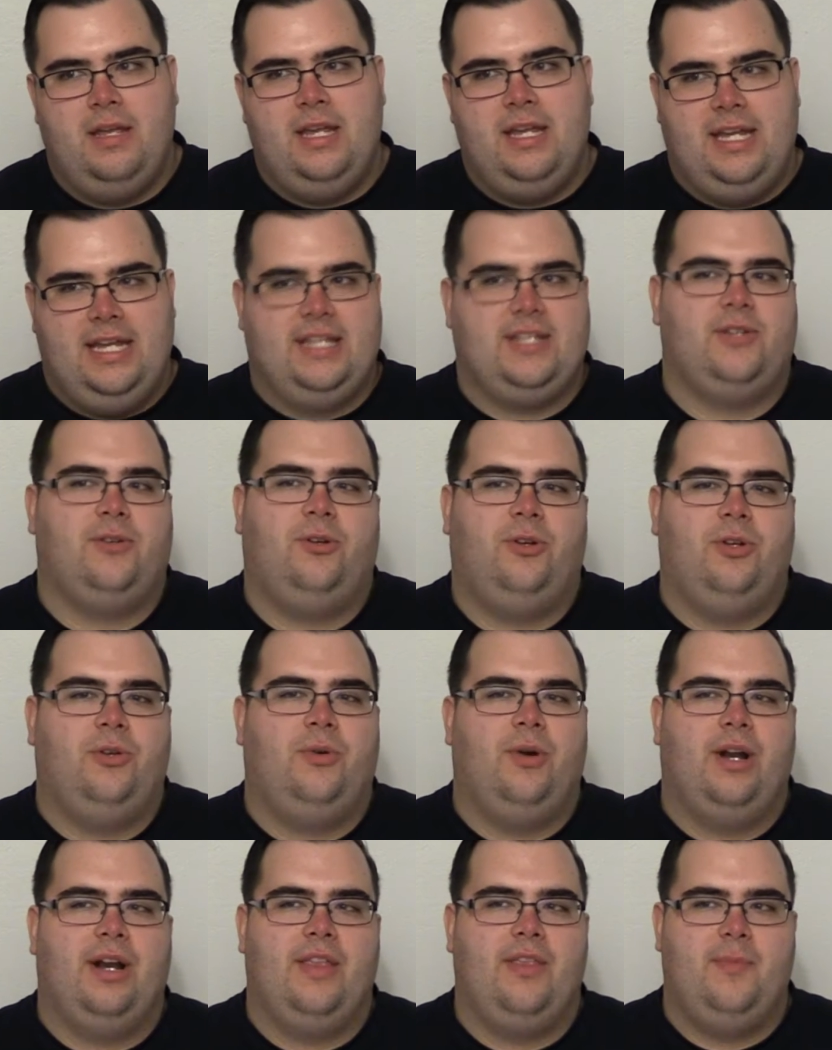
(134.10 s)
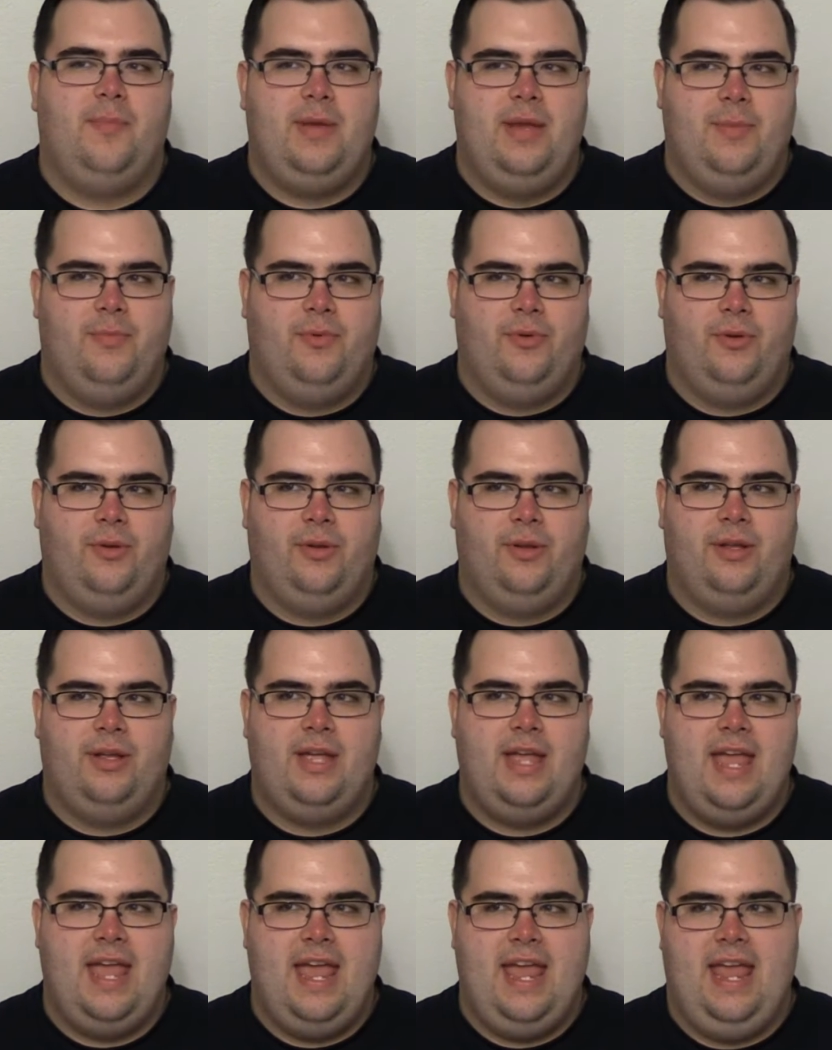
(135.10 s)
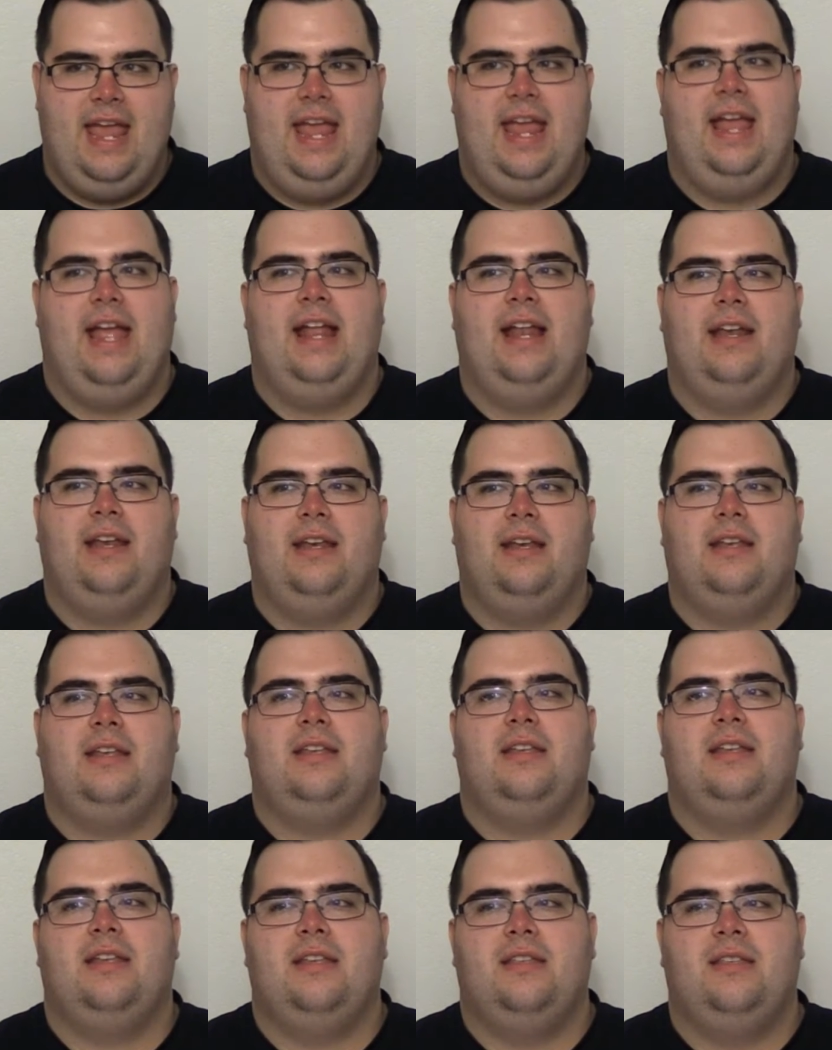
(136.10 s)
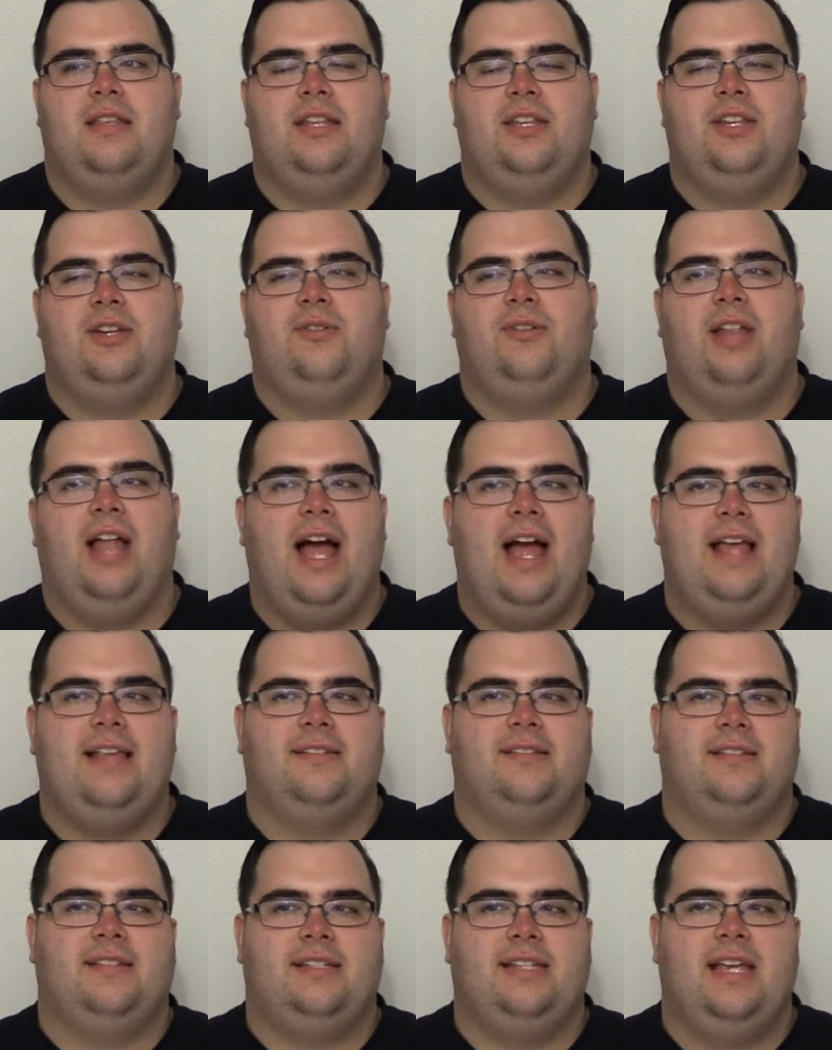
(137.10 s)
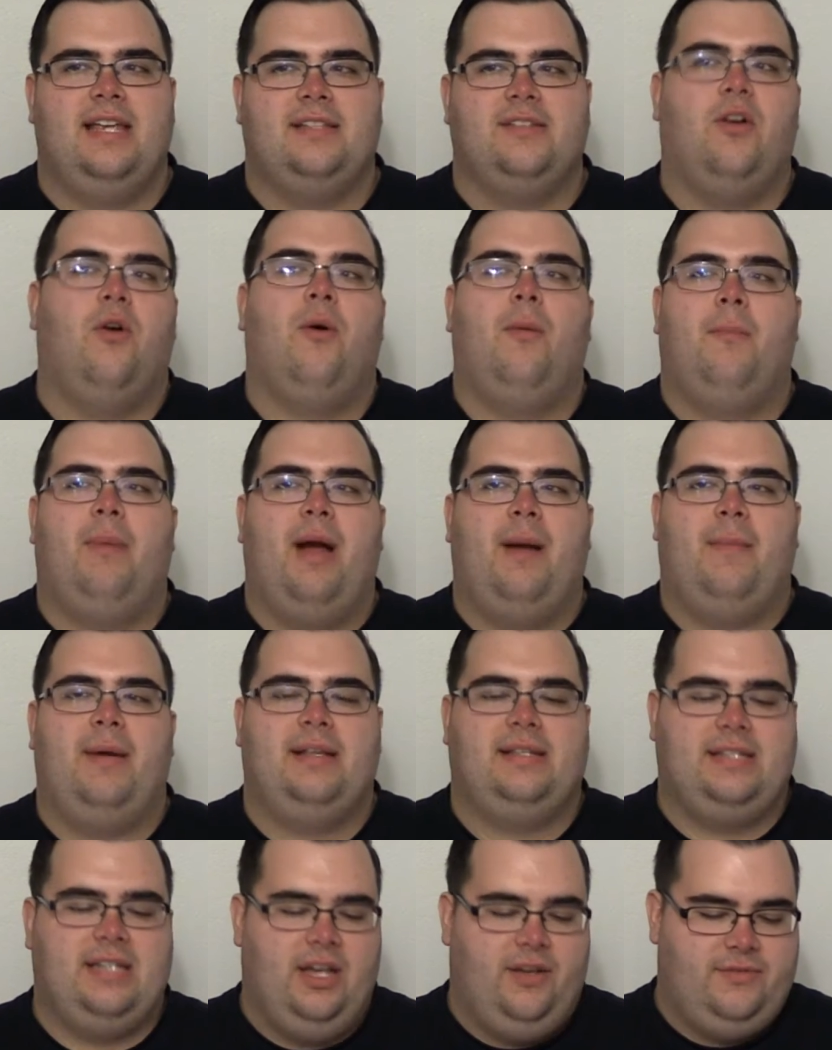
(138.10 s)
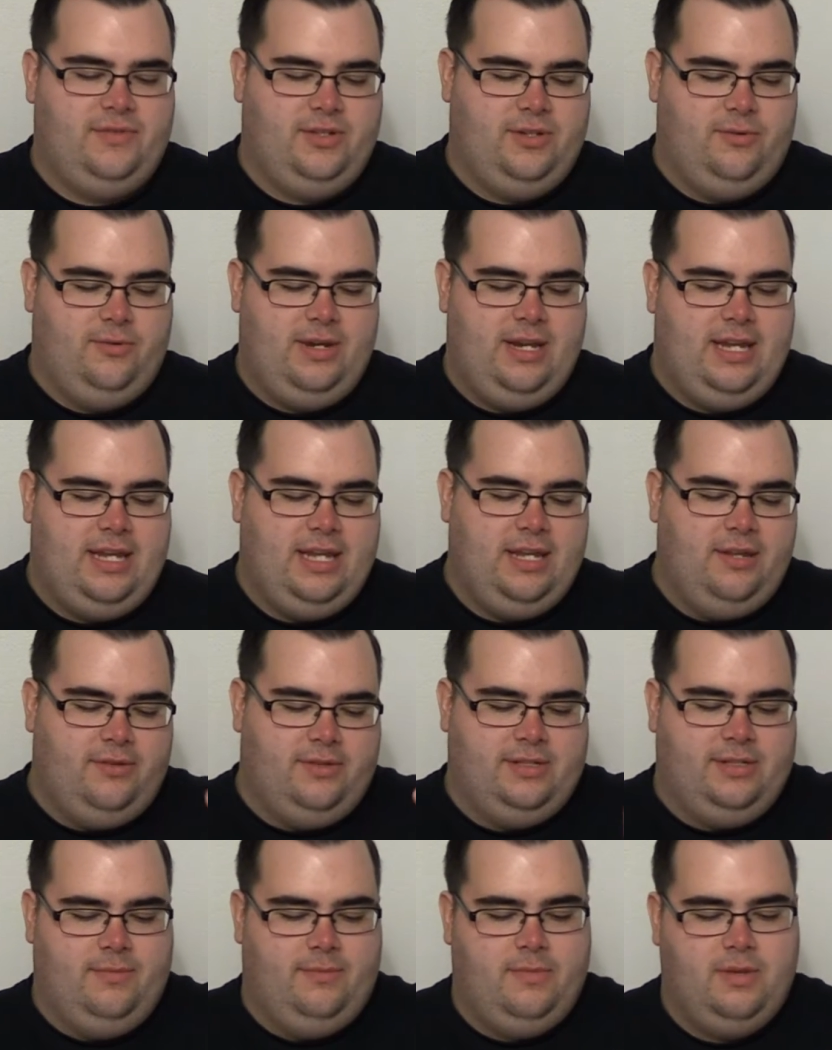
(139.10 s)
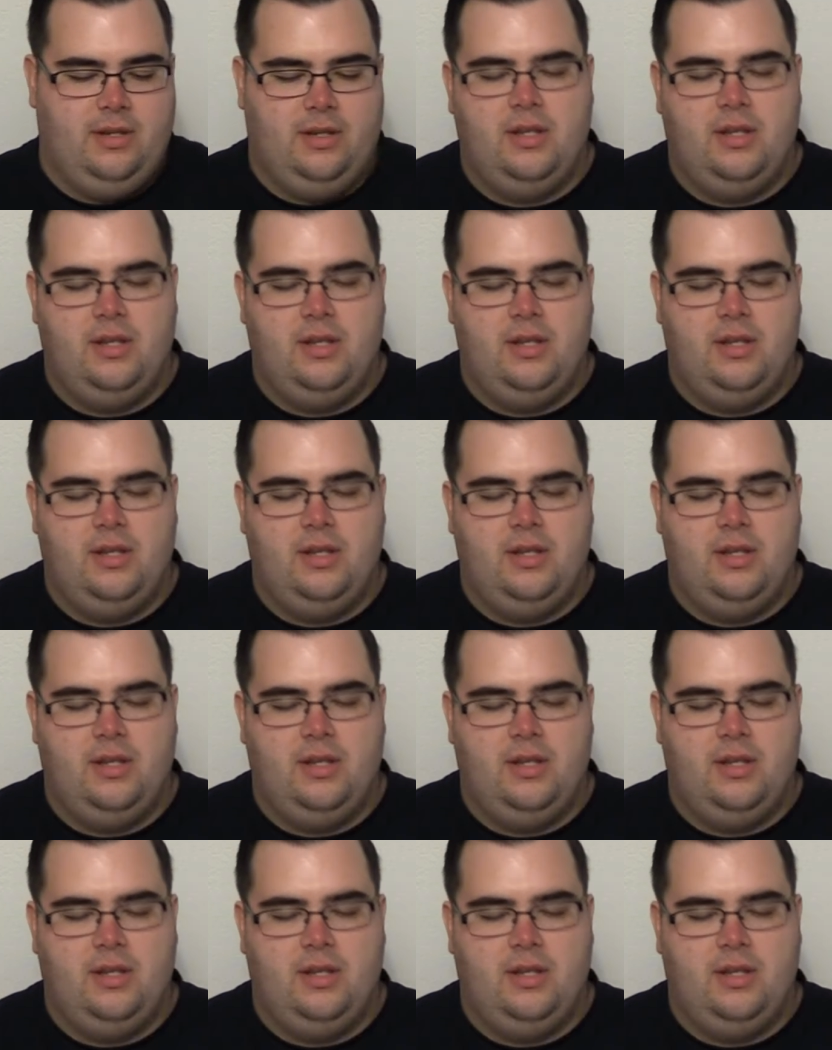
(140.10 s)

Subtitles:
gets a hold of one of the people, and the dude lies and says, oh, I'm by myself, so he kills him.